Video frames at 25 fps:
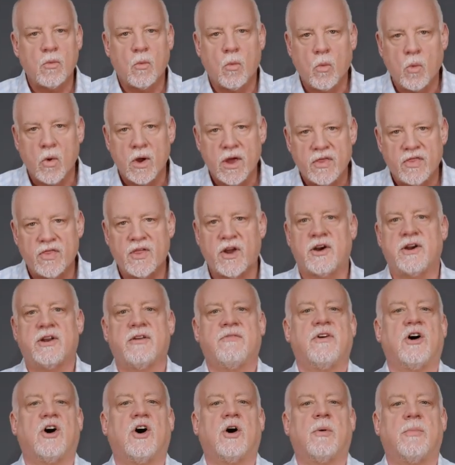with their
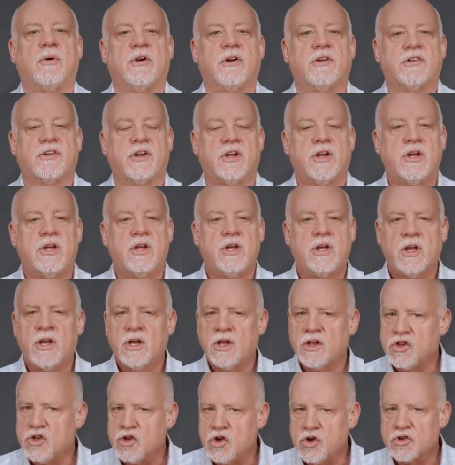developers,
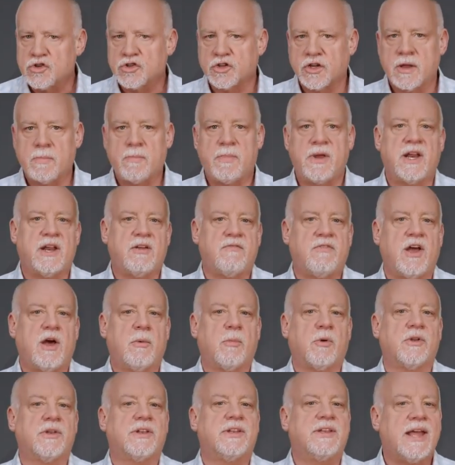usually being
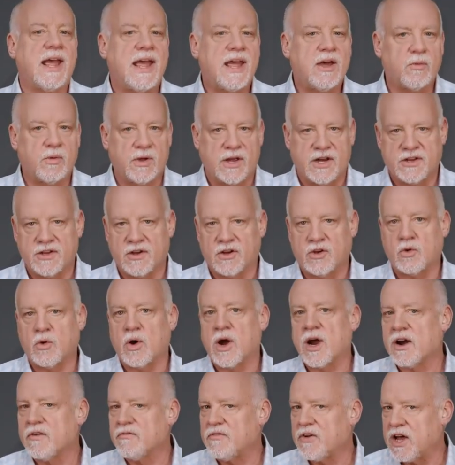available daily to
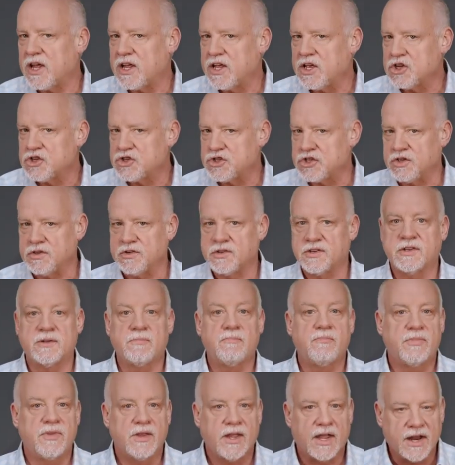clarify issues
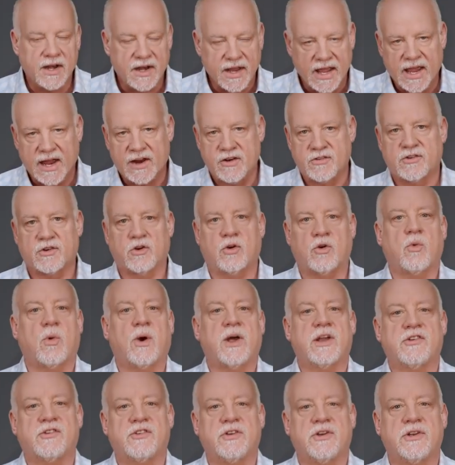and answer
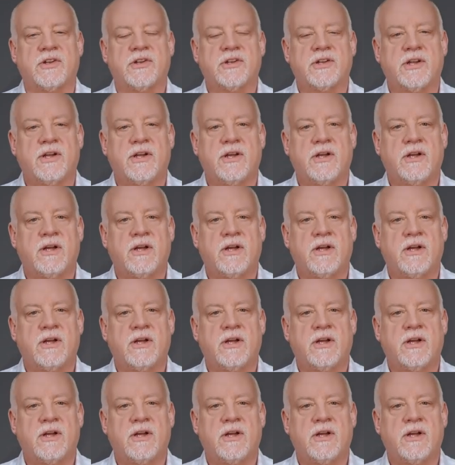questions.